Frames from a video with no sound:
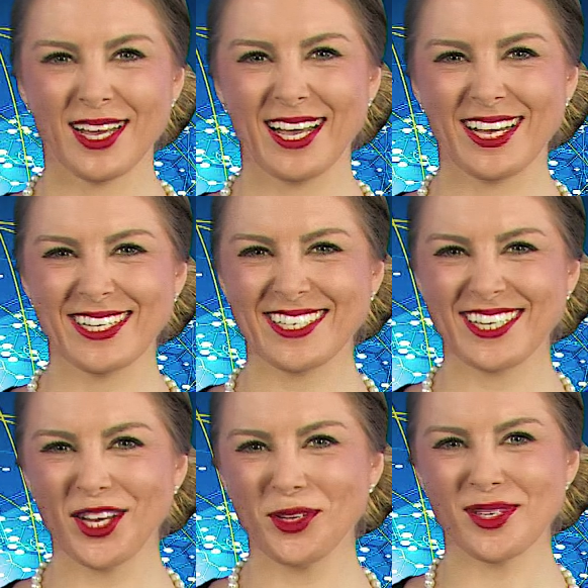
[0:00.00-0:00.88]
And
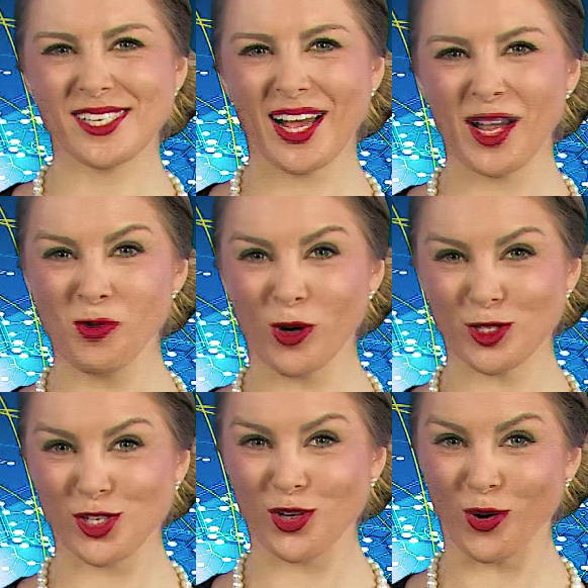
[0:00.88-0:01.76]
can you say what
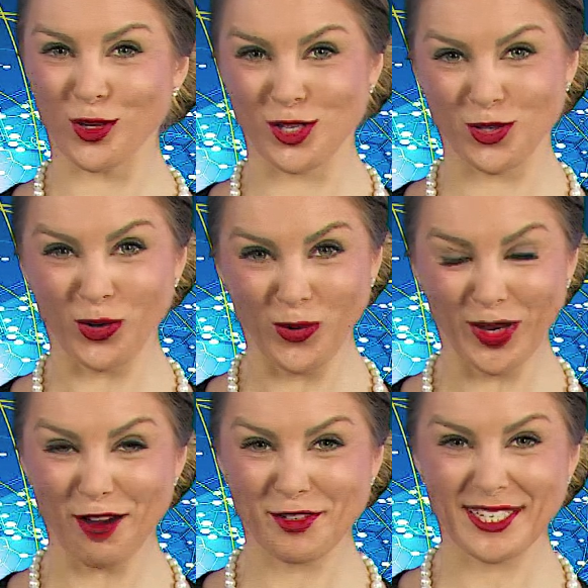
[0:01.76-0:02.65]
stocks you're
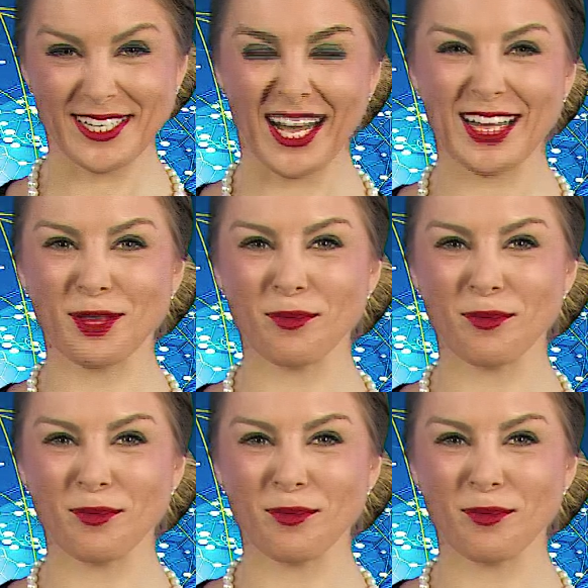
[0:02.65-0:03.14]
loving at the